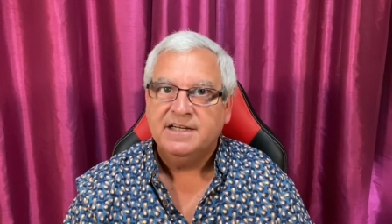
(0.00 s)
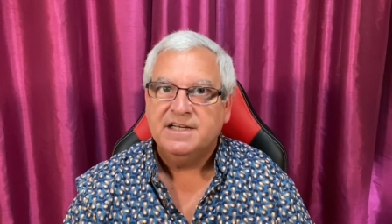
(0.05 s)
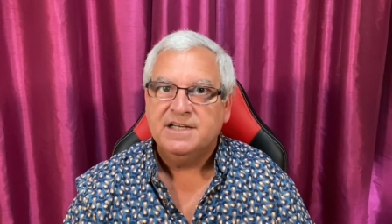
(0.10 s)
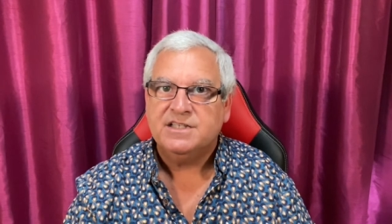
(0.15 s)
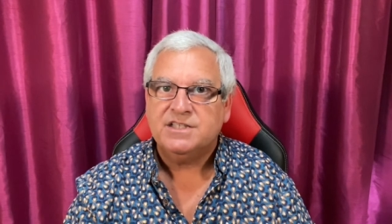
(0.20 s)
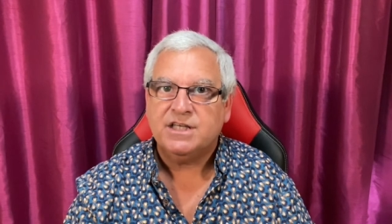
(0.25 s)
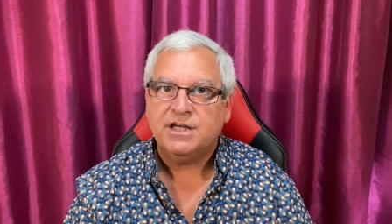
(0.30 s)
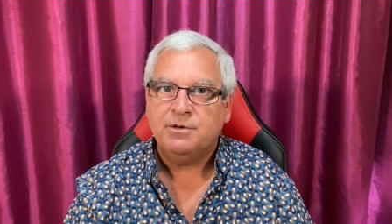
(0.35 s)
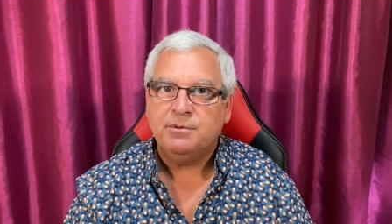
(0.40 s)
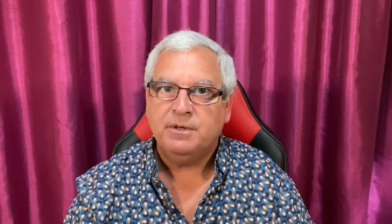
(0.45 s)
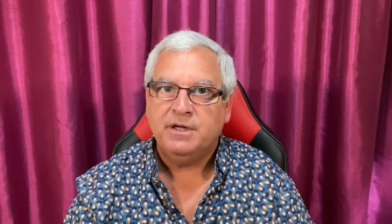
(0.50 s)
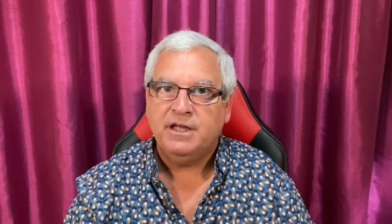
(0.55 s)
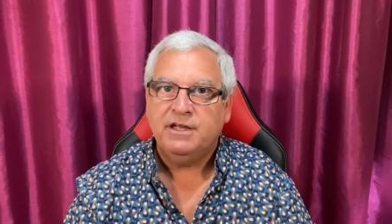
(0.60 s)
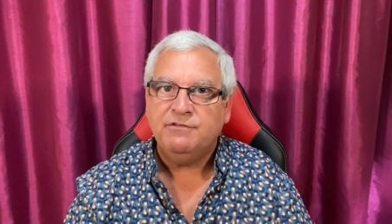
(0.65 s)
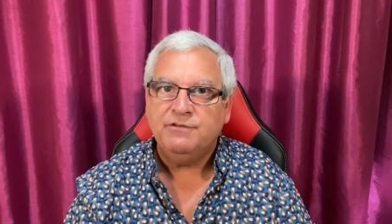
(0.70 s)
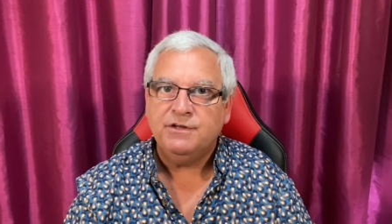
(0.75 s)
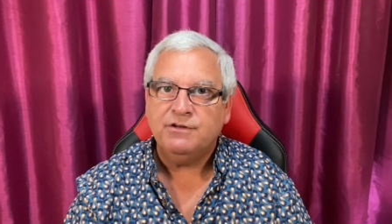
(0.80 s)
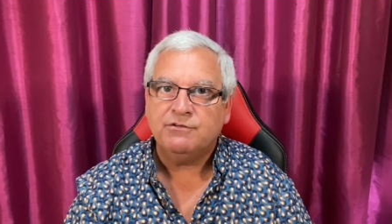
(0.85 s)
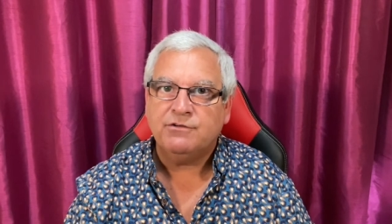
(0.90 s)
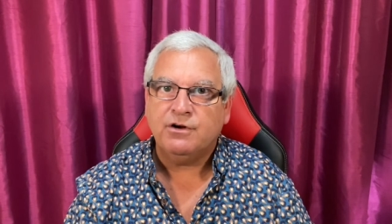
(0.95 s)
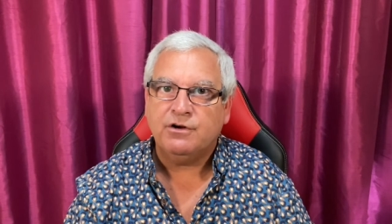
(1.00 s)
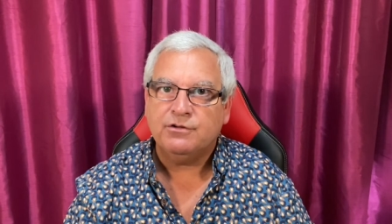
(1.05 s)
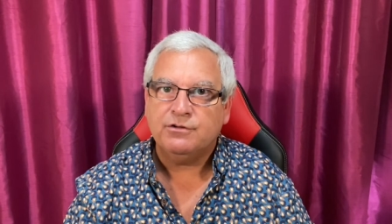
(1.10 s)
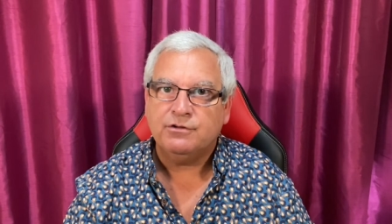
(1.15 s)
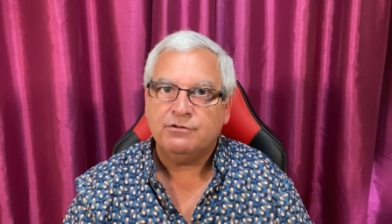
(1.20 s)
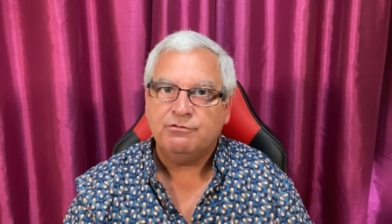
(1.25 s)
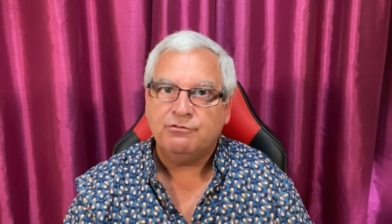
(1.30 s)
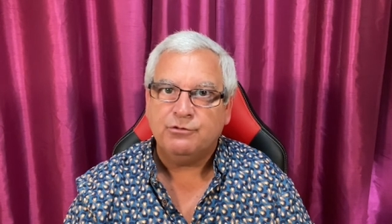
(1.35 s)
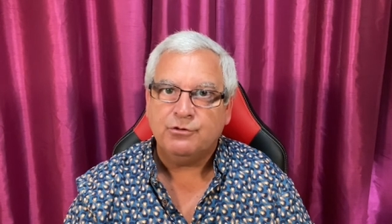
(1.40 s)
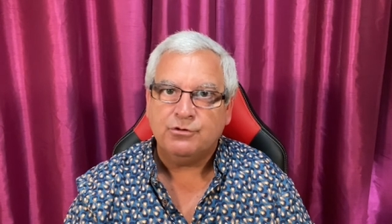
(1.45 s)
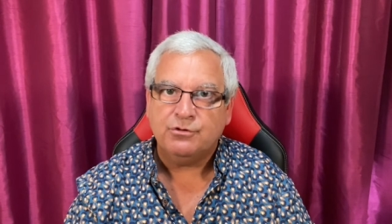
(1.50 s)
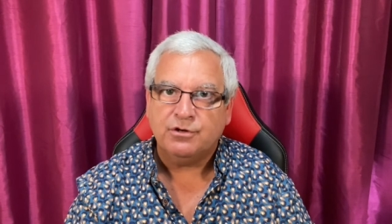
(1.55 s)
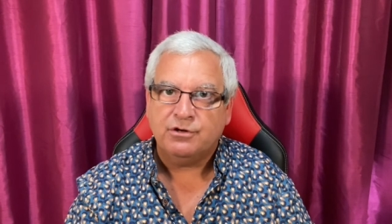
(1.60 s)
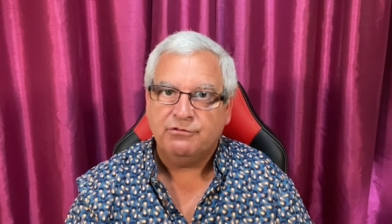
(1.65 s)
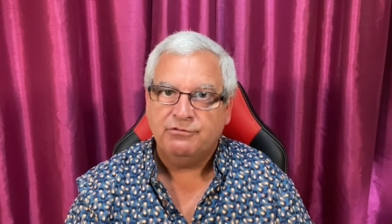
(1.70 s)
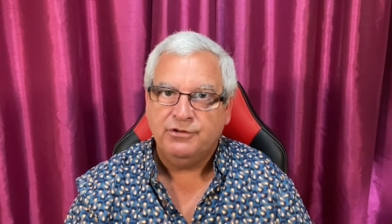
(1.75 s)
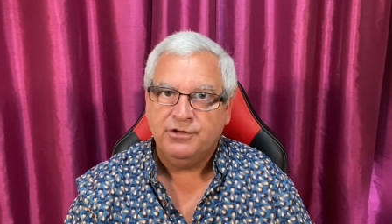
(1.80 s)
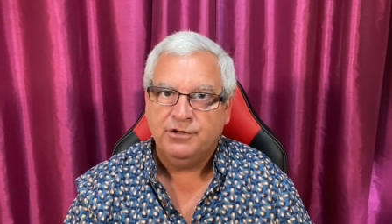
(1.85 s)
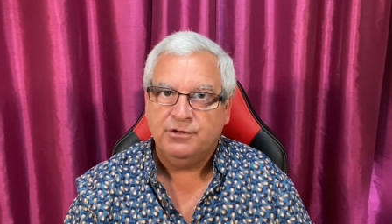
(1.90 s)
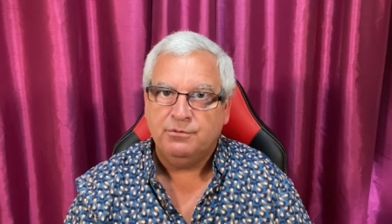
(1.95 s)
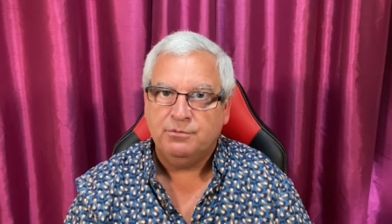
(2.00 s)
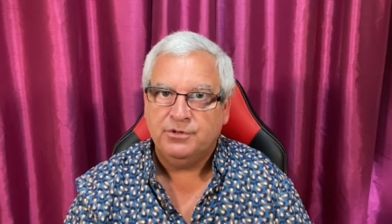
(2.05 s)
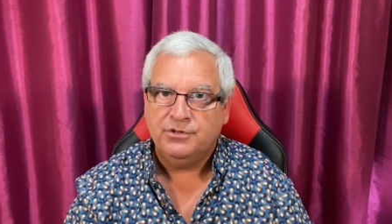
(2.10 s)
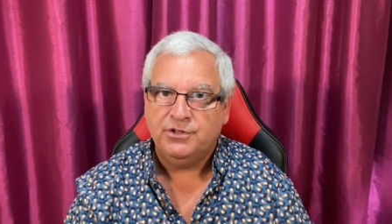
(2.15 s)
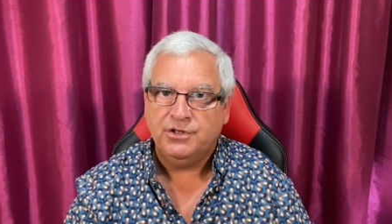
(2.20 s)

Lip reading: So if you've got the four of you with